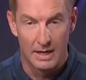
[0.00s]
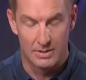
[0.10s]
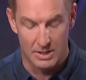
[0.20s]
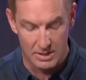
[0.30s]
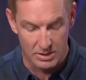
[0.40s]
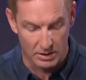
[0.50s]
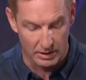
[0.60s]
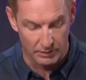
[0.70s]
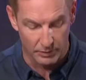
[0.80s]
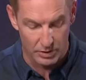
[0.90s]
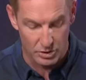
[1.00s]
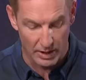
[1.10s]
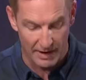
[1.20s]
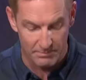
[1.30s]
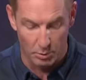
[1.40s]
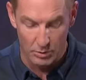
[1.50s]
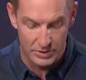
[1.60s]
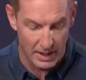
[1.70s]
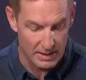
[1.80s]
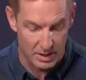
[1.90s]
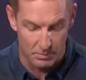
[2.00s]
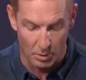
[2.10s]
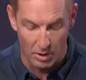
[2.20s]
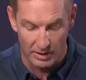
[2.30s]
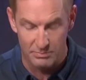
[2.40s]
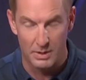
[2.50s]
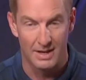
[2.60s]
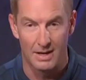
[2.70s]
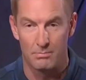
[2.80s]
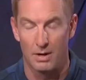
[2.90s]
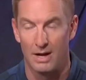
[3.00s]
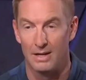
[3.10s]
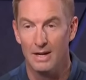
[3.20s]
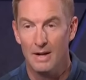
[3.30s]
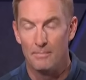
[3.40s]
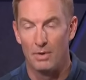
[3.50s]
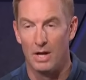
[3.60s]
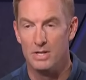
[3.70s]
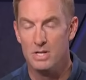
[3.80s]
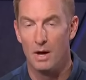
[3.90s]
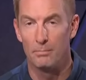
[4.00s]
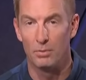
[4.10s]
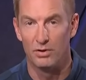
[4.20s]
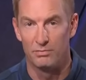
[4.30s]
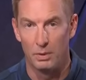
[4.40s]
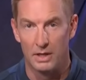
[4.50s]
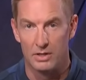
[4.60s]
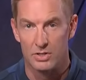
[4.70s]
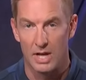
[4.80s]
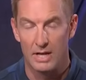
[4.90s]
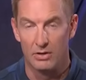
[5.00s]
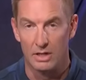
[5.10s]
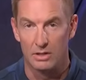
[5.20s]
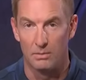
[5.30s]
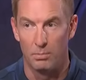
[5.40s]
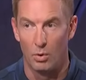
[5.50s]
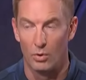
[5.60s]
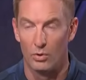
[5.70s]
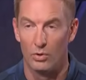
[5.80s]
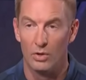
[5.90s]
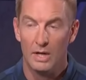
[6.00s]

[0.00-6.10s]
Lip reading: as he's declared for the draft. Both sides of the ball have been hit by a number of players entering the portal,